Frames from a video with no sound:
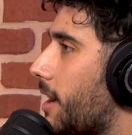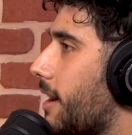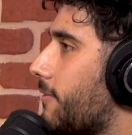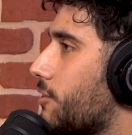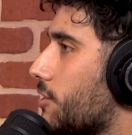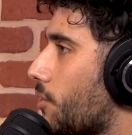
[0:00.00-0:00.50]

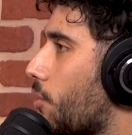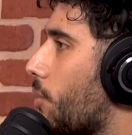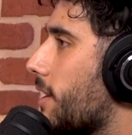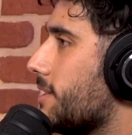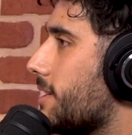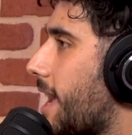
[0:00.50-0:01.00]
I've just
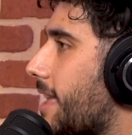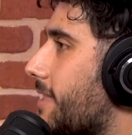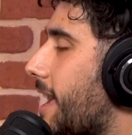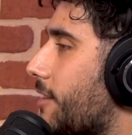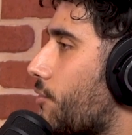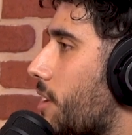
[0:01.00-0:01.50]
always had
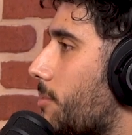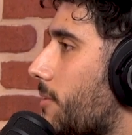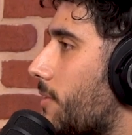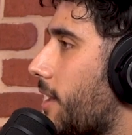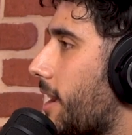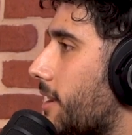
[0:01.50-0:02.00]
that dream
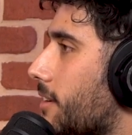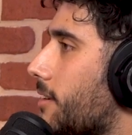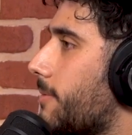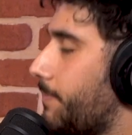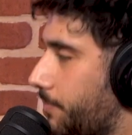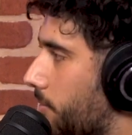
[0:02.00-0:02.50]
of like,
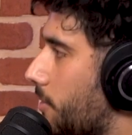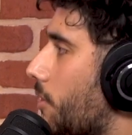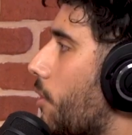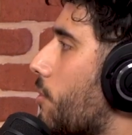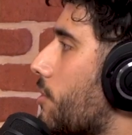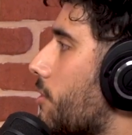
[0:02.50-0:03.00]

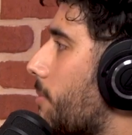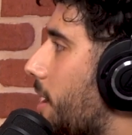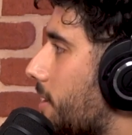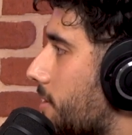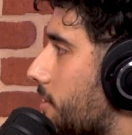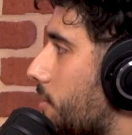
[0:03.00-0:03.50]
all good,
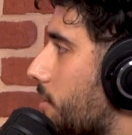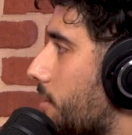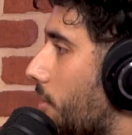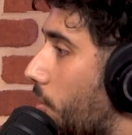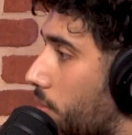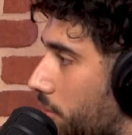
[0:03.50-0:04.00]
Marcus can do
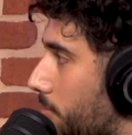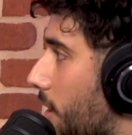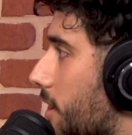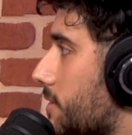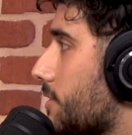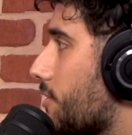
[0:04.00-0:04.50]
it. All good,
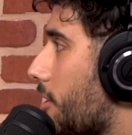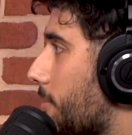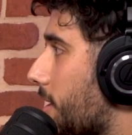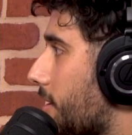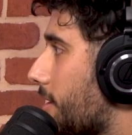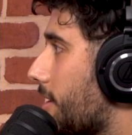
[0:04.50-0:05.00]
Marcus has got me.